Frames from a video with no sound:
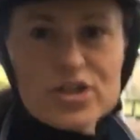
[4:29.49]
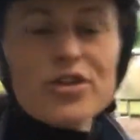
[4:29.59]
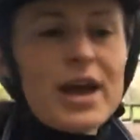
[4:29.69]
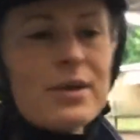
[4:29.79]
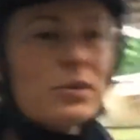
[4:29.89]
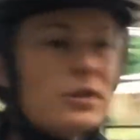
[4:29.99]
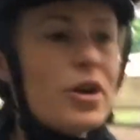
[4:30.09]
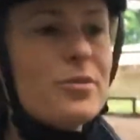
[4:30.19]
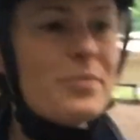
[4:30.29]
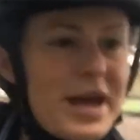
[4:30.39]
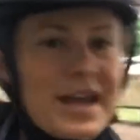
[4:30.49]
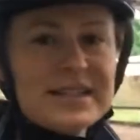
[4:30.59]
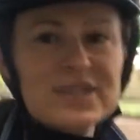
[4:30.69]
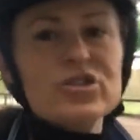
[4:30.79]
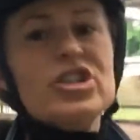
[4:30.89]
so they will learn
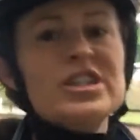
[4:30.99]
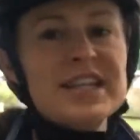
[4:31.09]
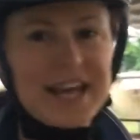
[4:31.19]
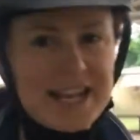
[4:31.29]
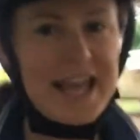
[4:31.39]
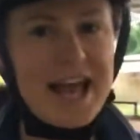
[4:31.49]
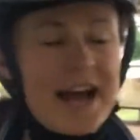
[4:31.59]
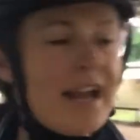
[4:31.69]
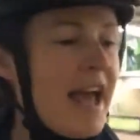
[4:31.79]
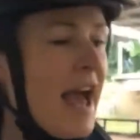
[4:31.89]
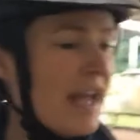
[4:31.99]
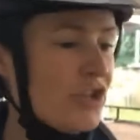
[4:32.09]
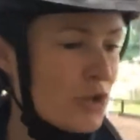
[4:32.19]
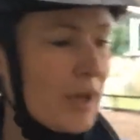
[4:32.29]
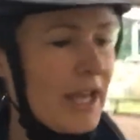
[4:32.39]
best through just getting out and
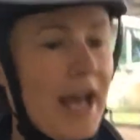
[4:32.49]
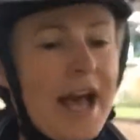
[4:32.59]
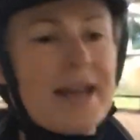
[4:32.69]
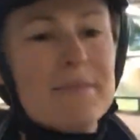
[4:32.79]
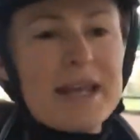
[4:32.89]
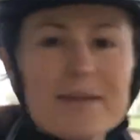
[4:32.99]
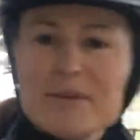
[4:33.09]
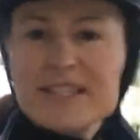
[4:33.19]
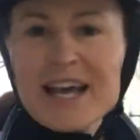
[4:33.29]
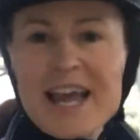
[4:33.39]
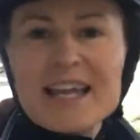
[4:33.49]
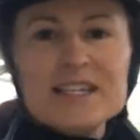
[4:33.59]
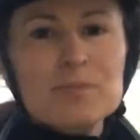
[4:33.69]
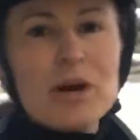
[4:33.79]
doing it and making mistakes,